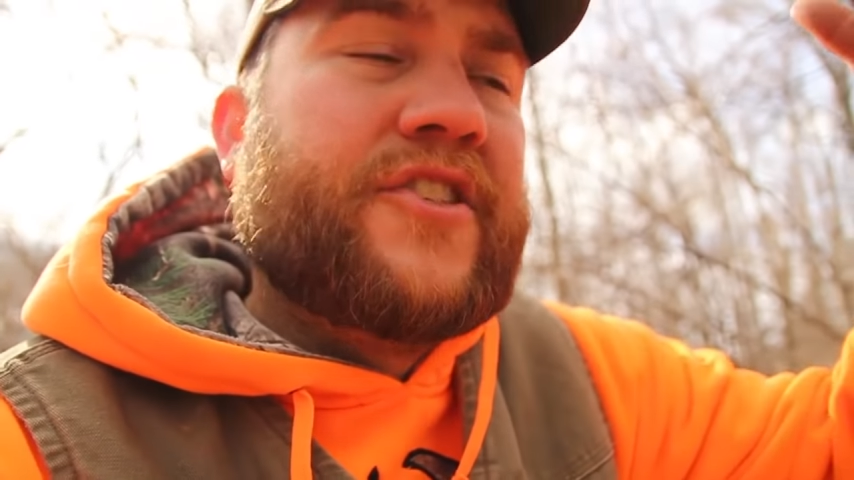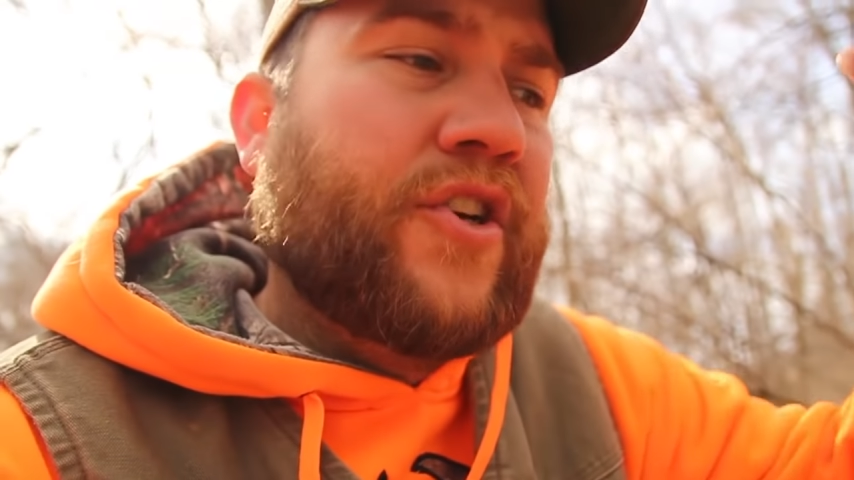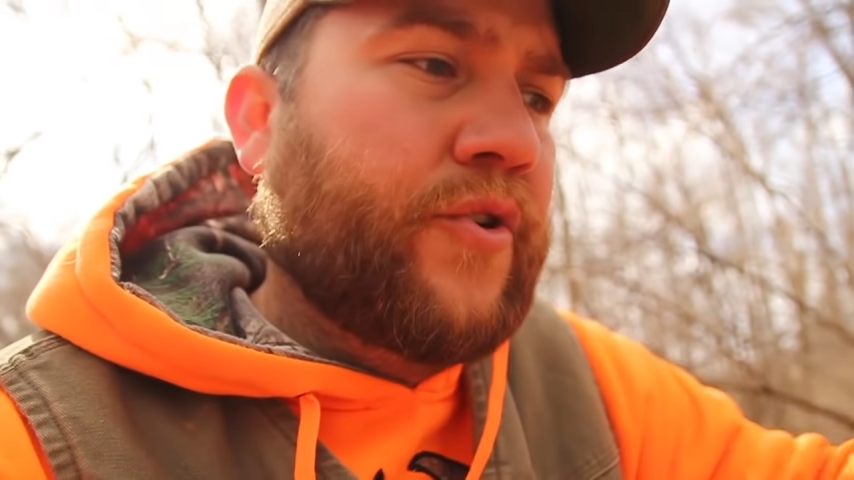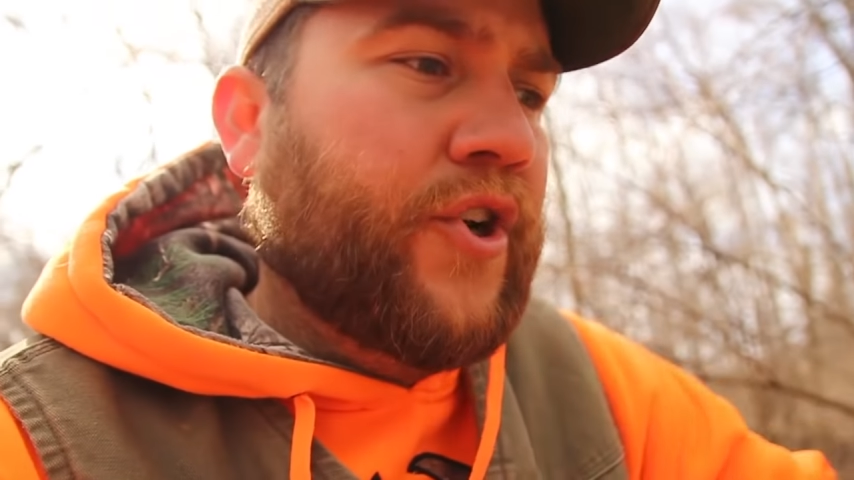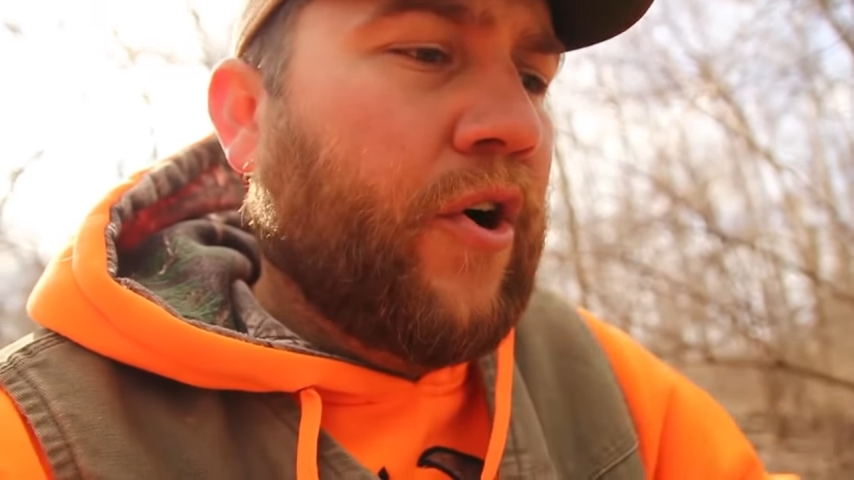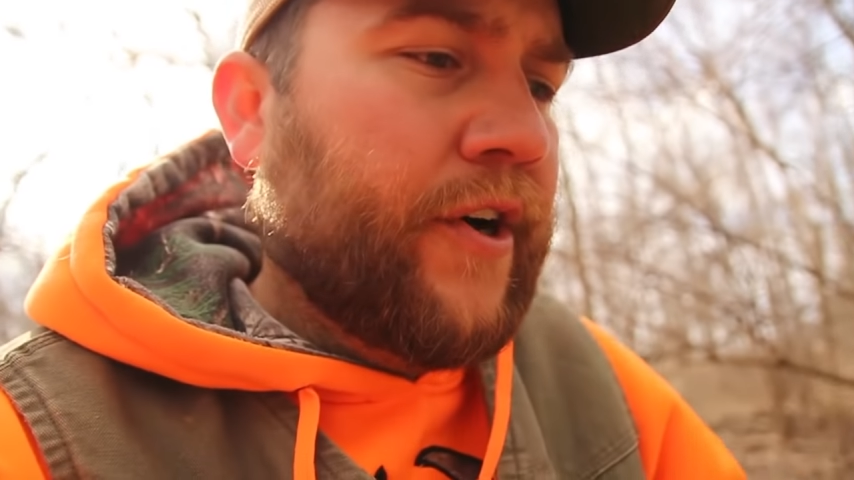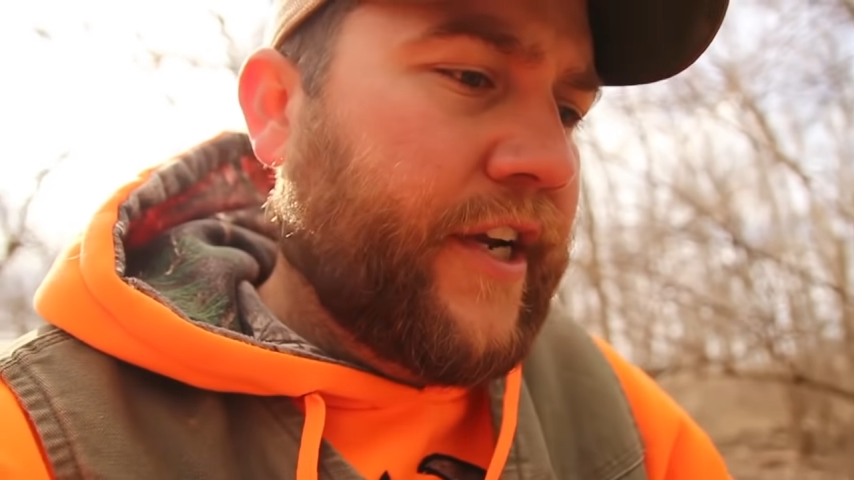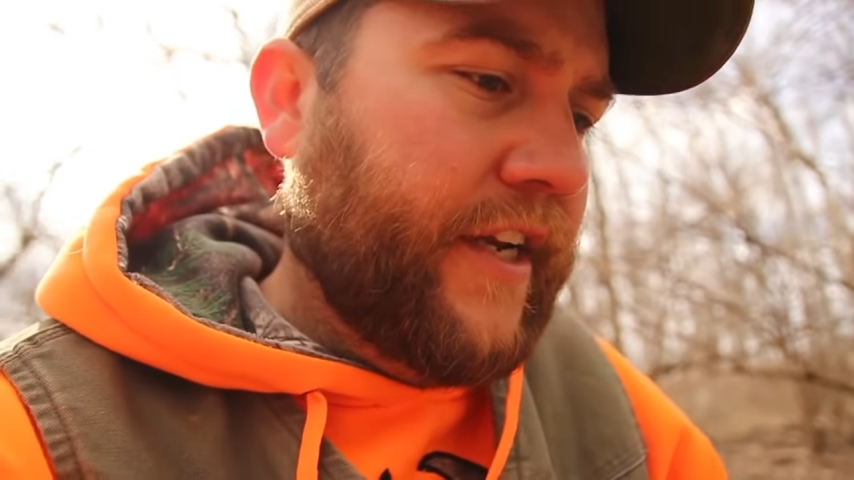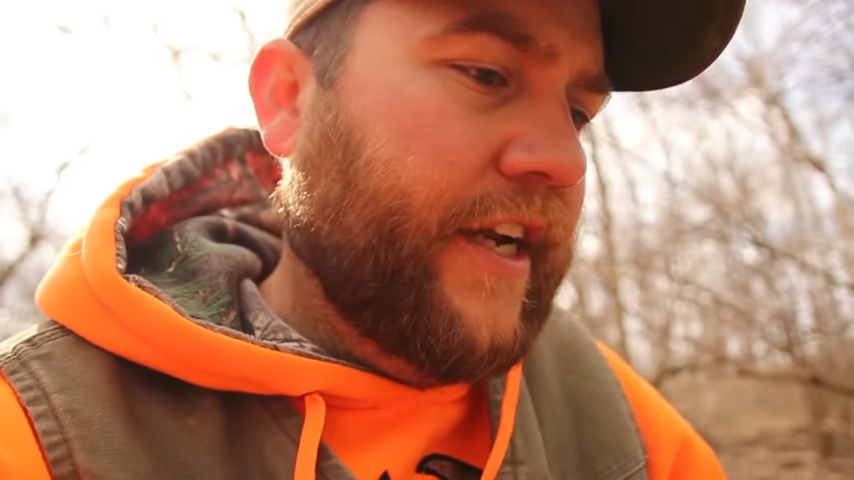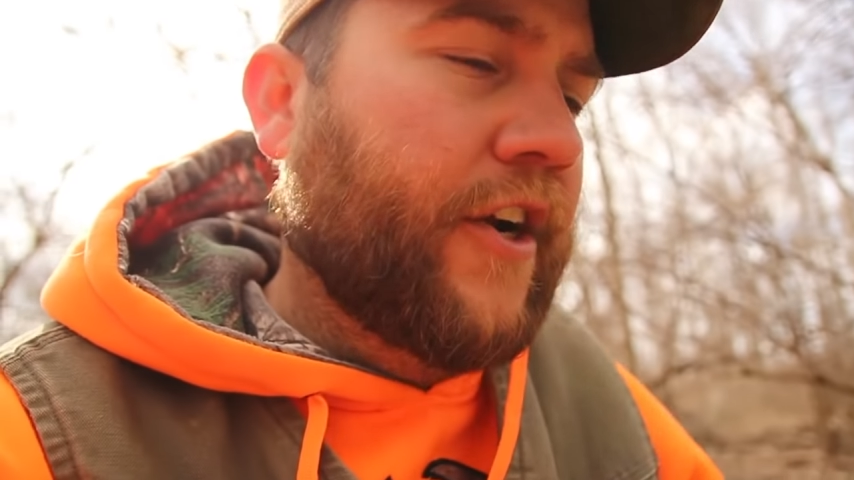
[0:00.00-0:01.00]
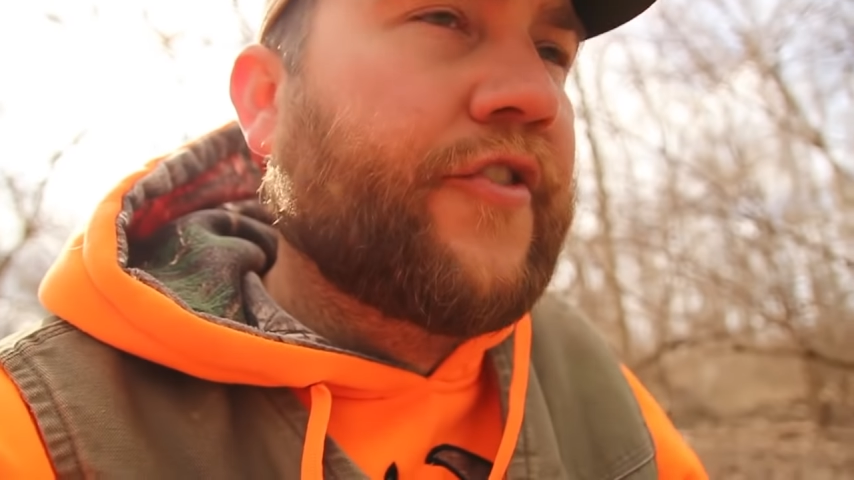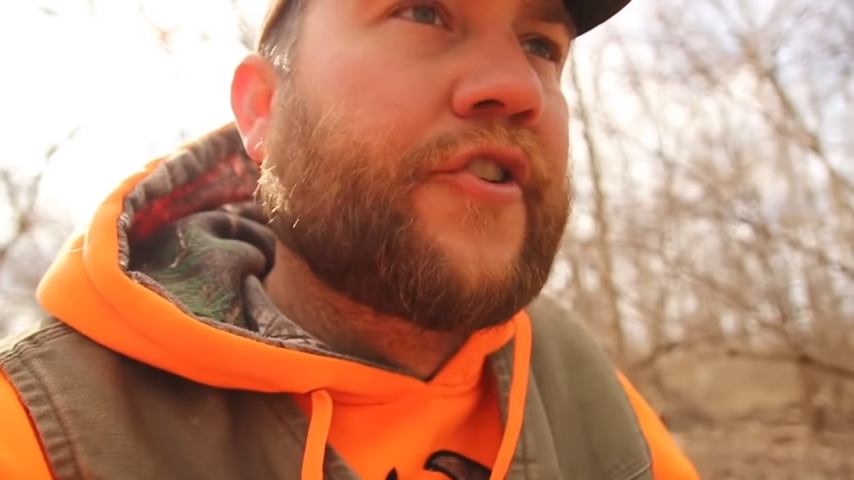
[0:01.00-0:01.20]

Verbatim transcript: so dark in here and